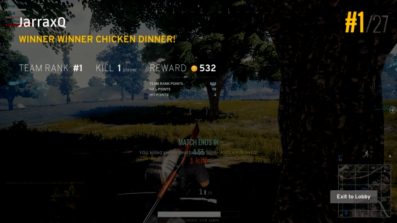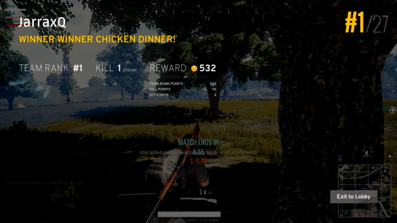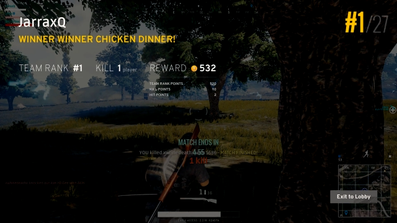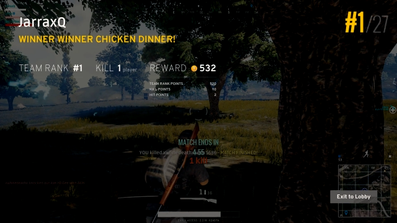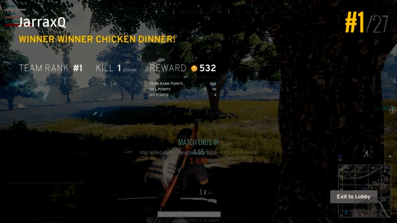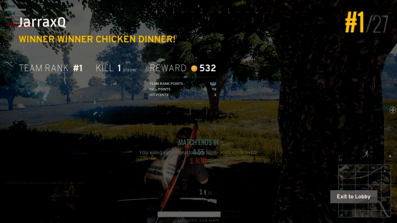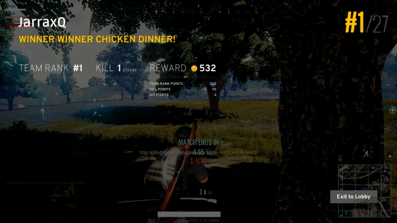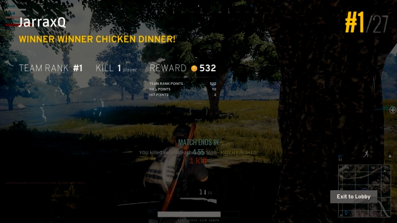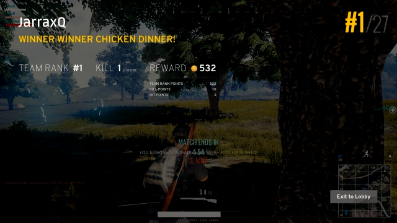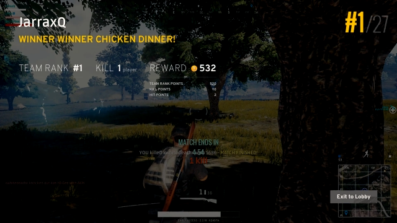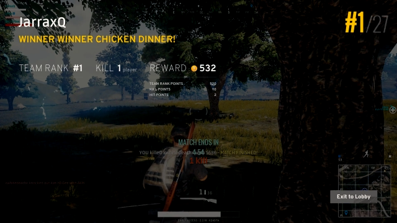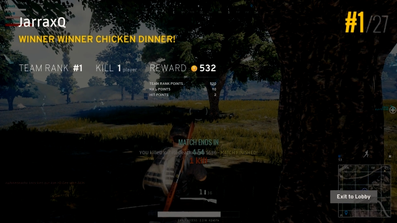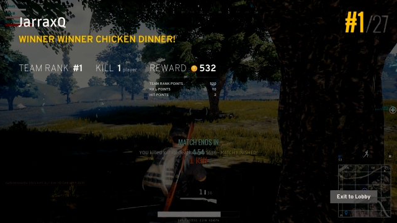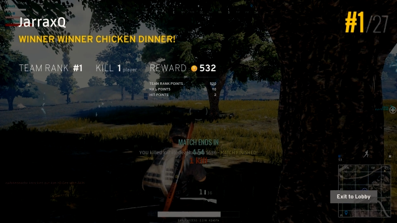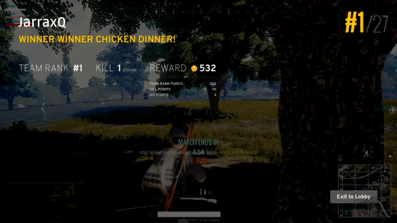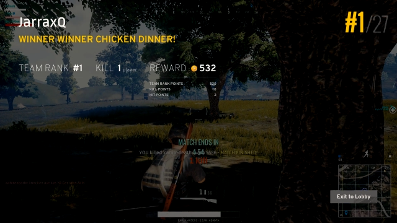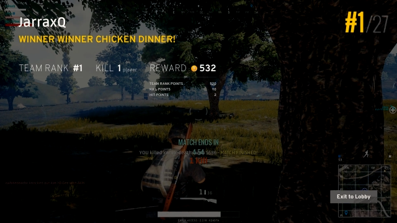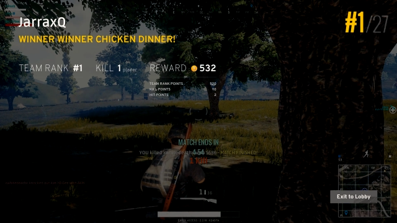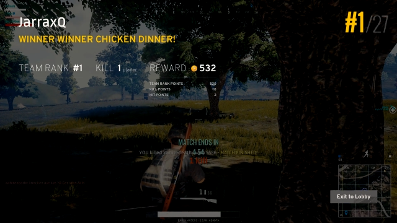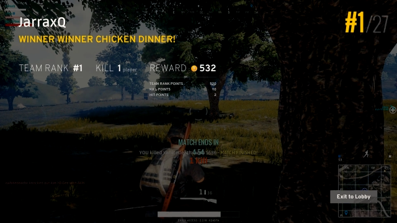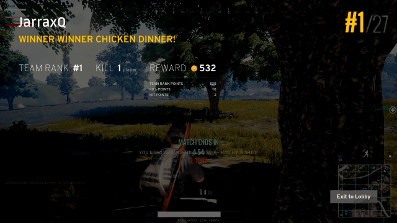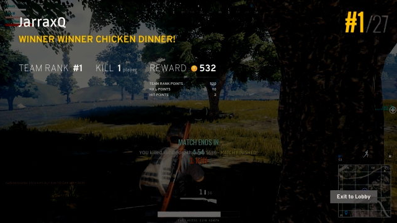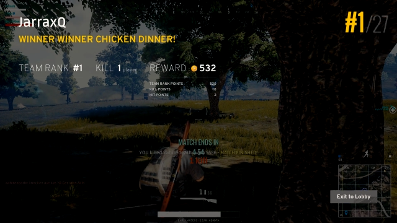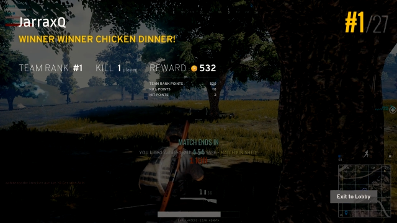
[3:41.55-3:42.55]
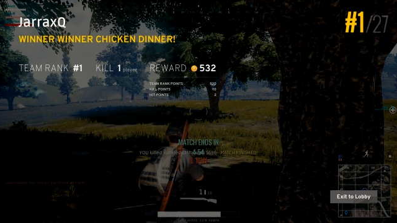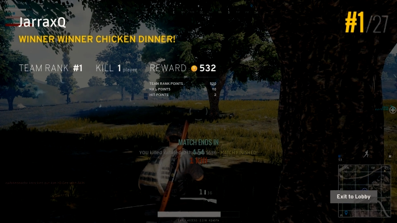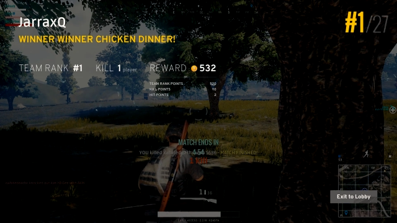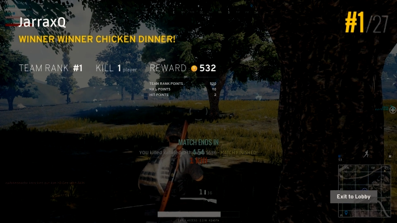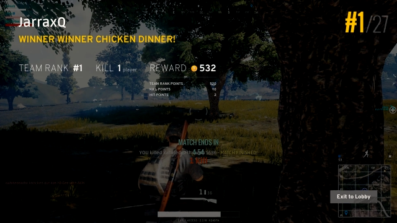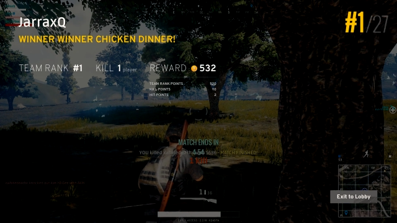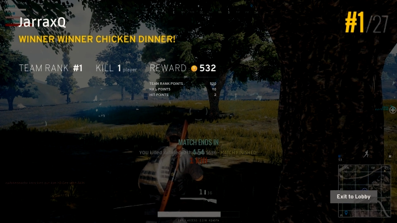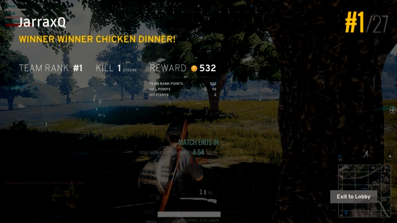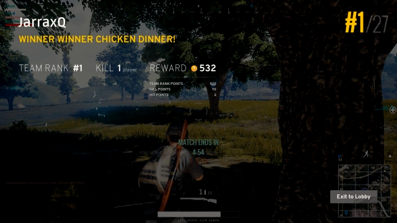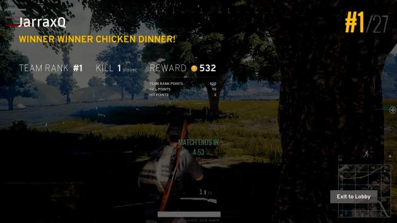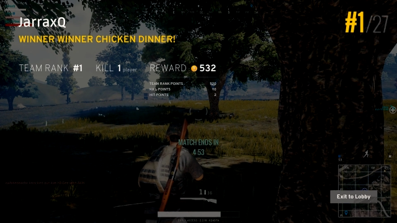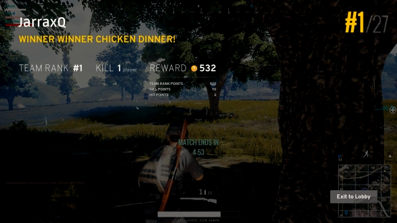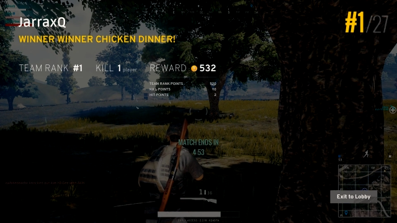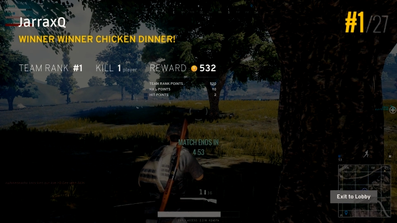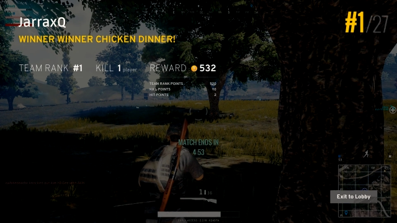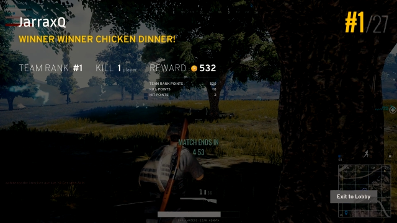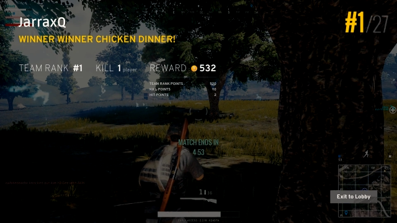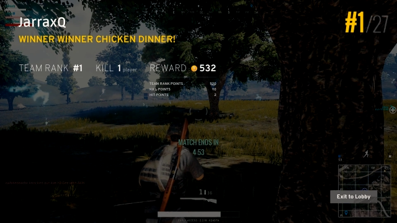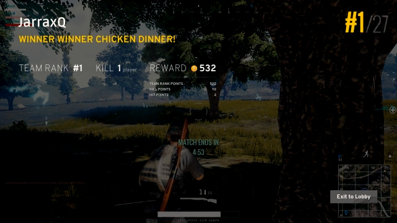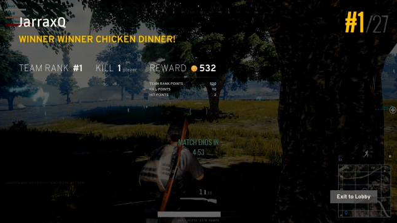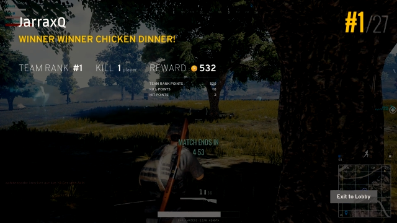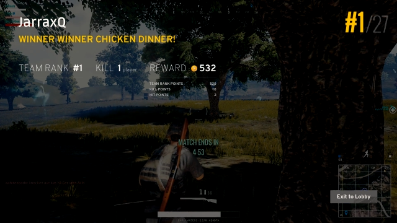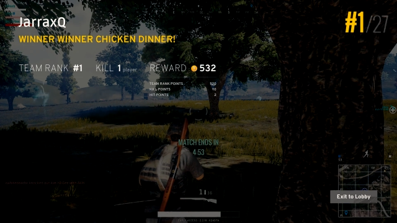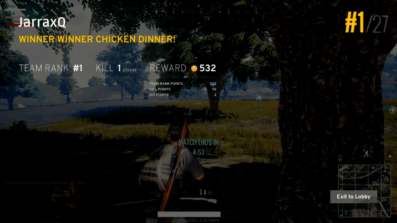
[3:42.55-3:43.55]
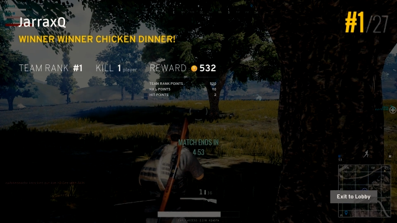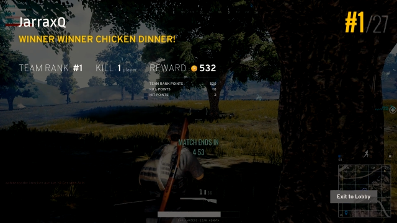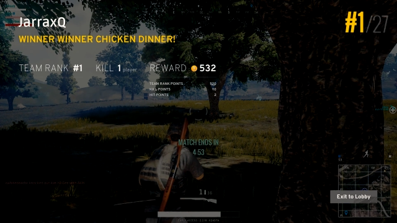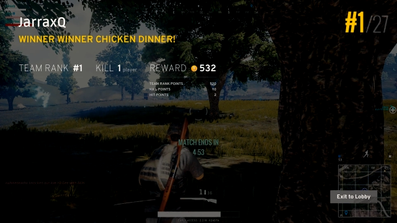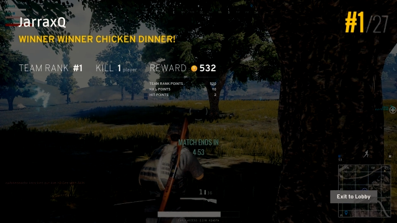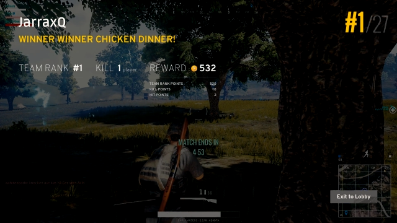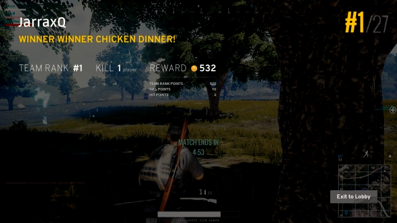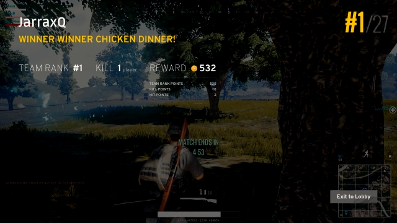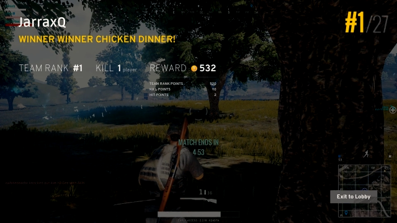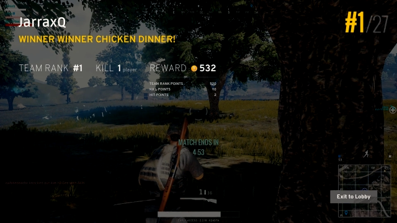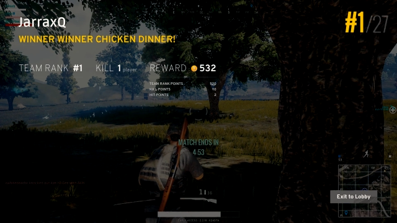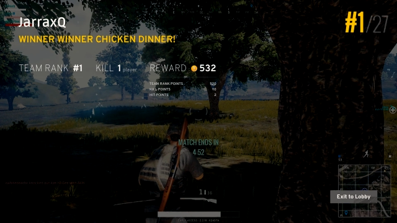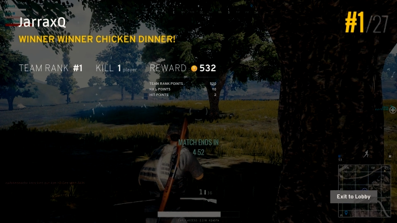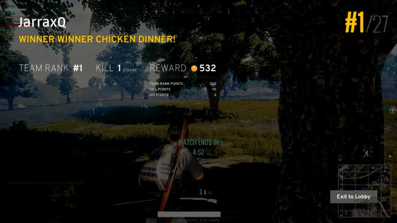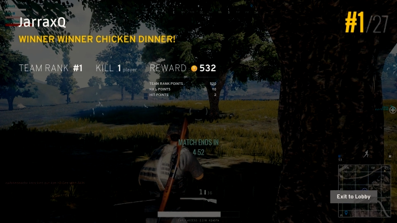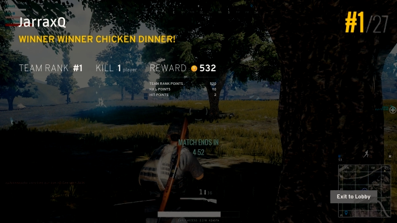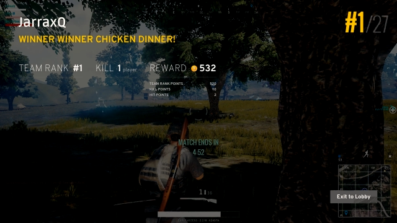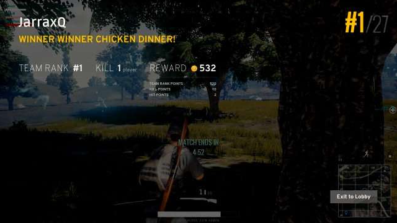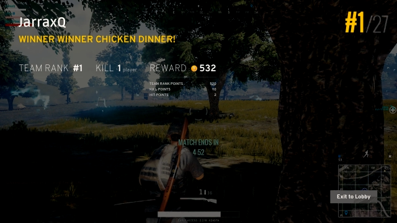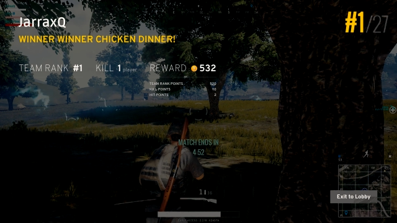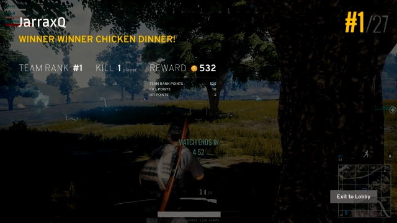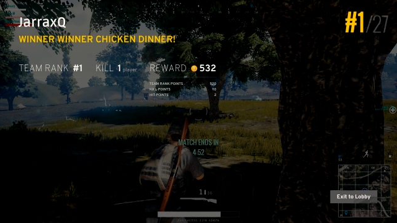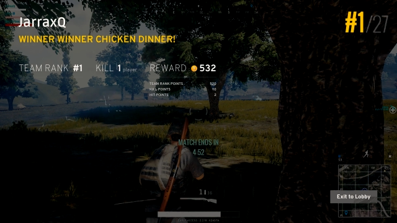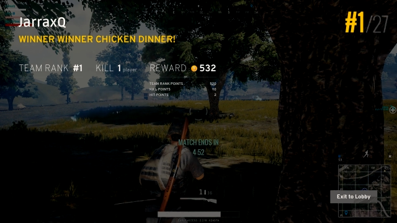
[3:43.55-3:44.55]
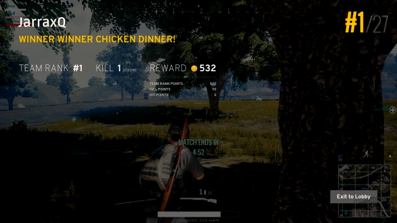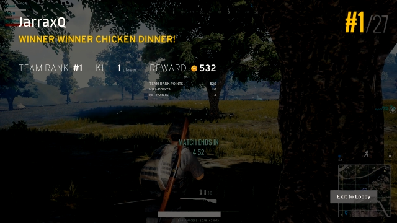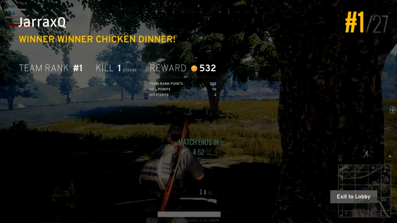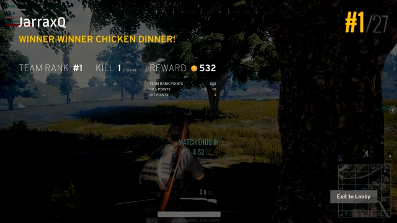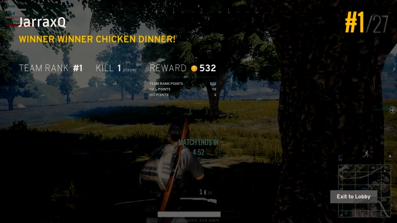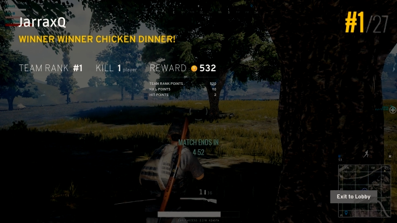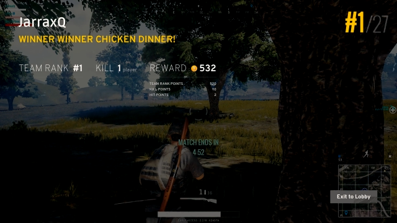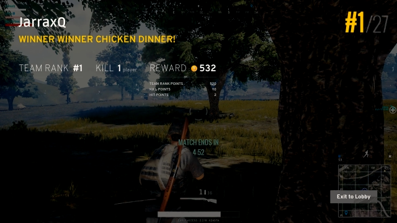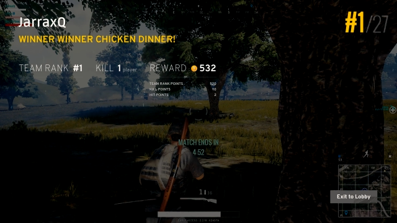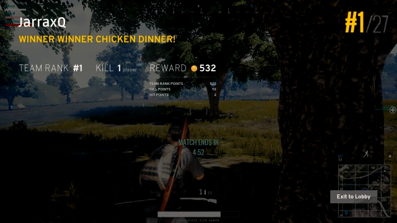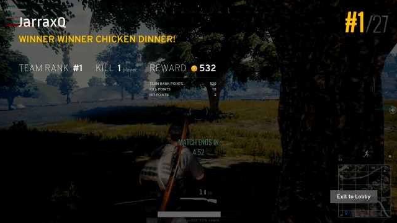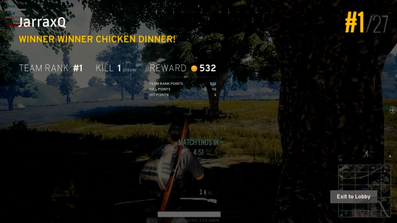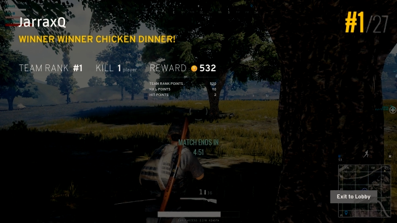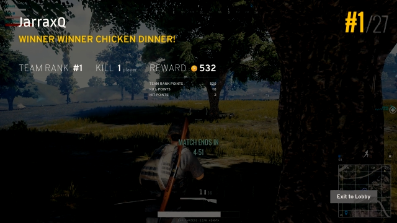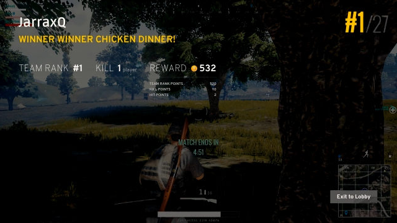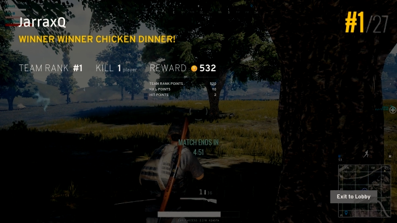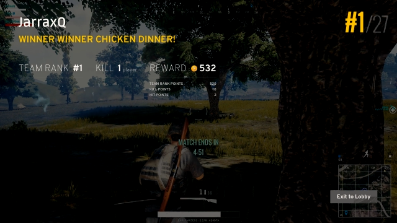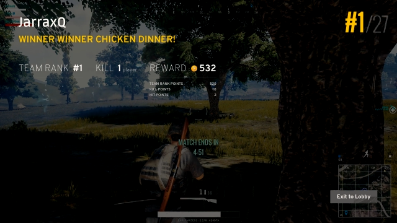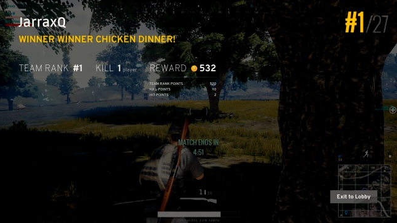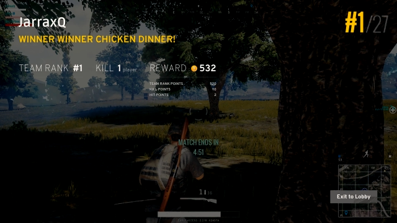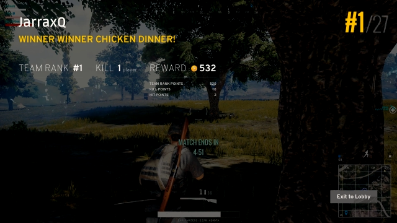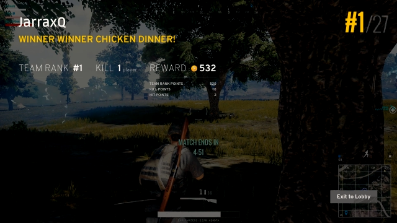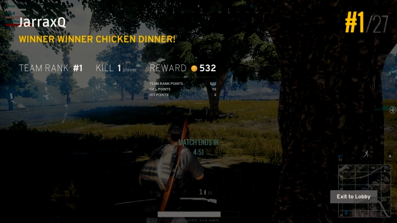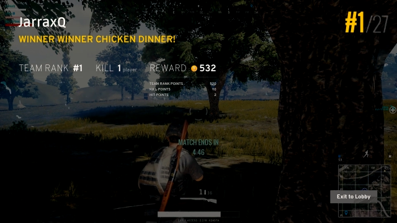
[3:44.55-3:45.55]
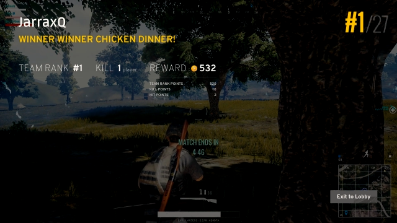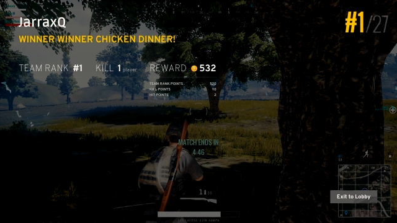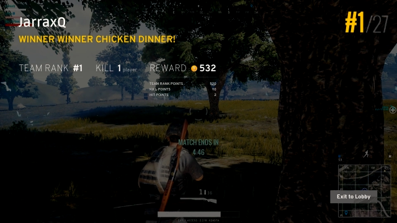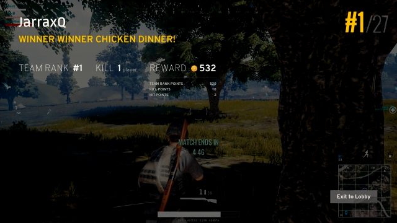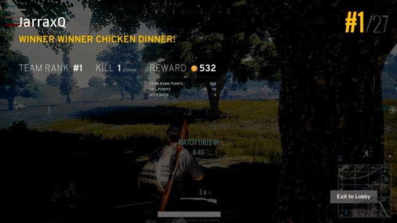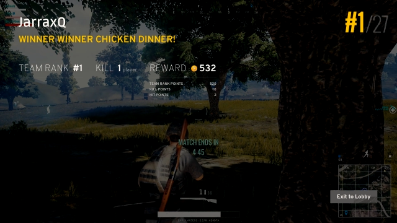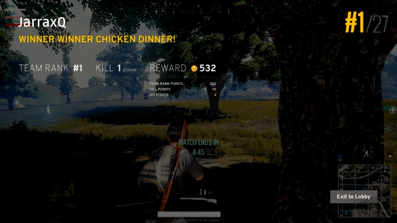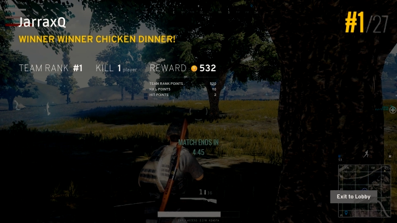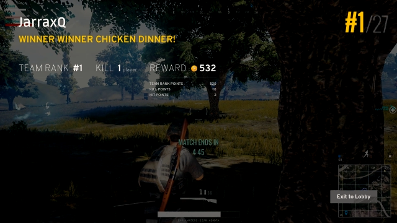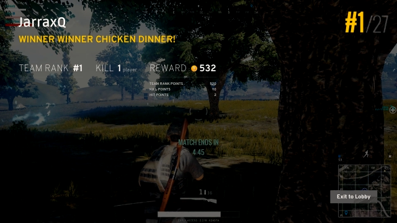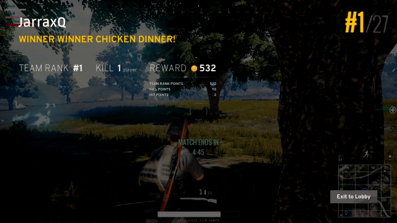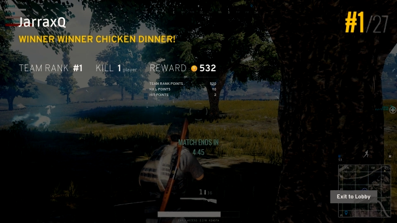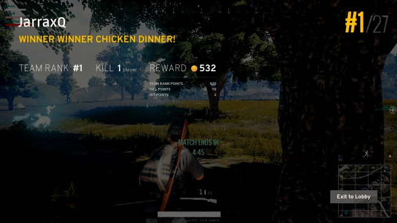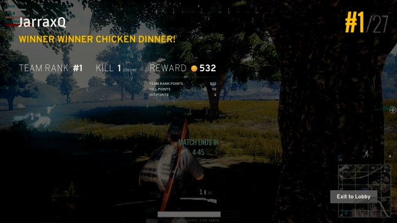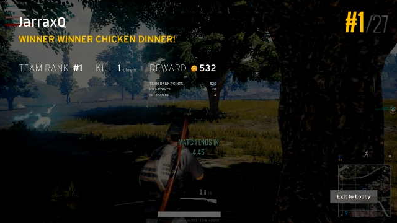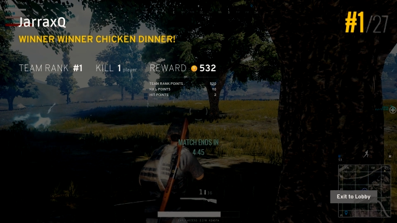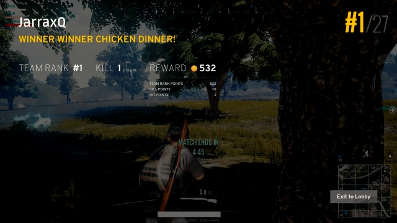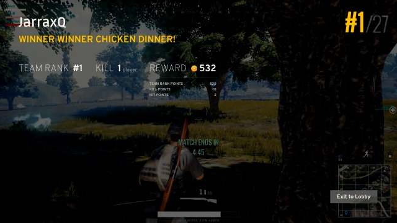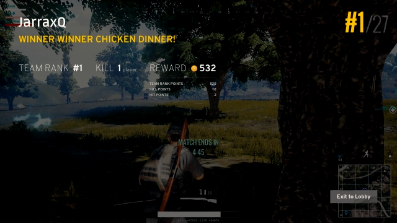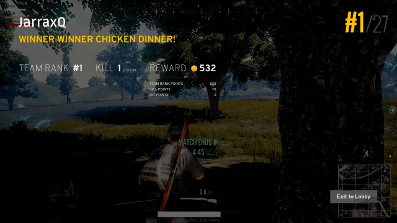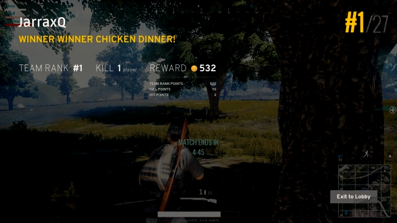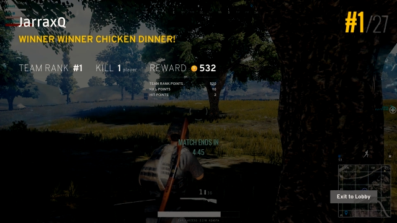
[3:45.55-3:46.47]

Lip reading: No face is visible, so there are no lips to read.